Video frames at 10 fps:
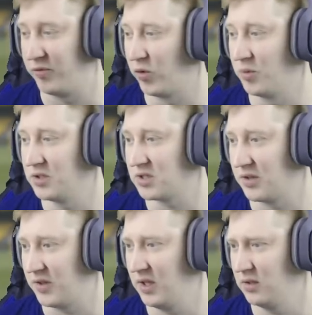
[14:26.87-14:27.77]
performance,
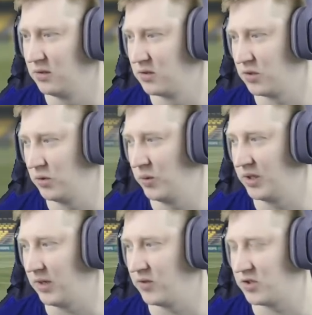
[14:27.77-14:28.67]
I think, to
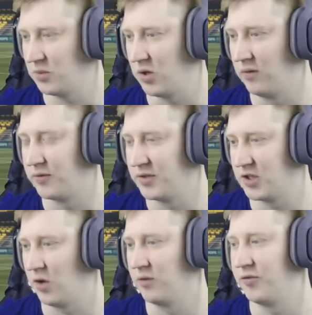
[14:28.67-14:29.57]
uh, give us some confidence
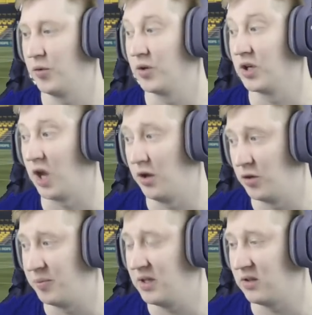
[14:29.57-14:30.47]
going forward.
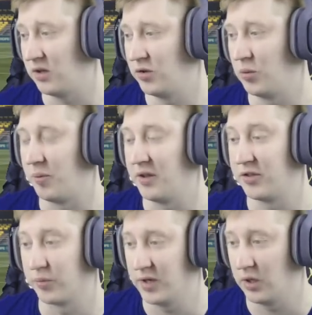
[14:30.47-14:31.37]
Lugano beat Dundalk by
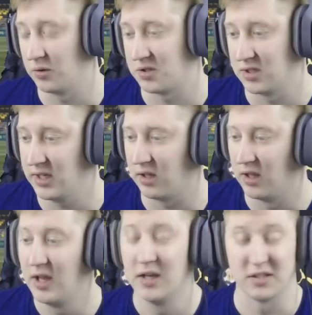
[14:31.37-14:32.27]
three goals to
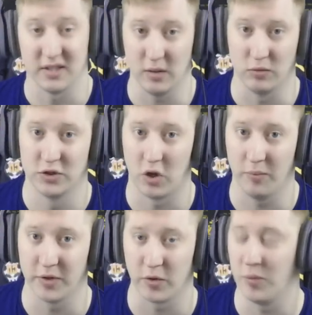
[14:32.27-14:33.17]
nil, so they will
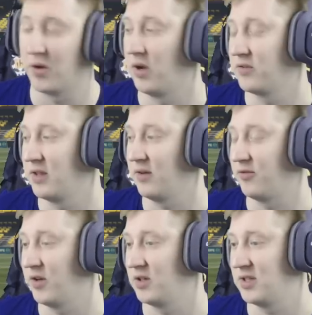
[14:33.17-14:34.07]
top the group after that
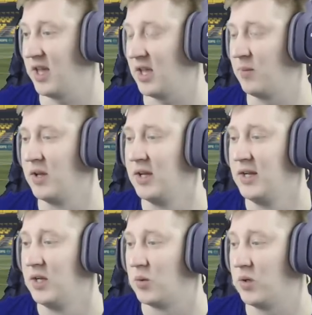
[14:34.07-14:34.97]
first game.
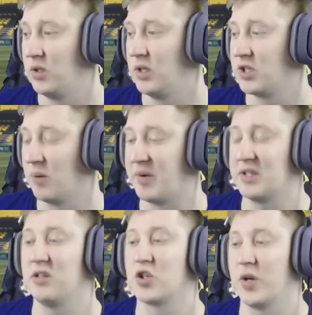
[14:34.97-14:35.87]
We'll uh, jump
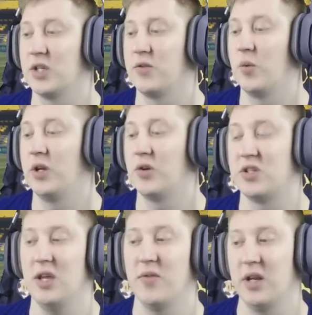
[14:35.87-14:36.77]
back to the transfer window,
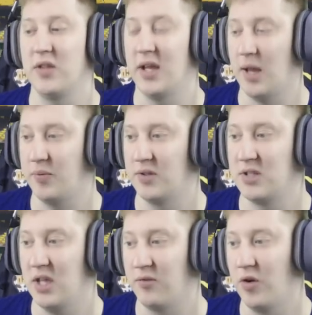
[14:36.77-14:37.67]
see if anything
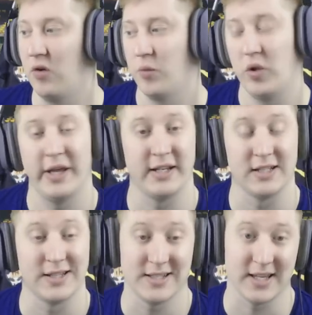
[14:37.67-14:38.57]
happens. If not, we'll head
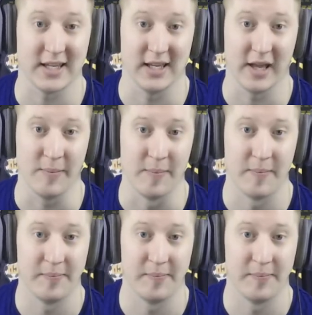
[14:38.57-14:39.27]
into the second game.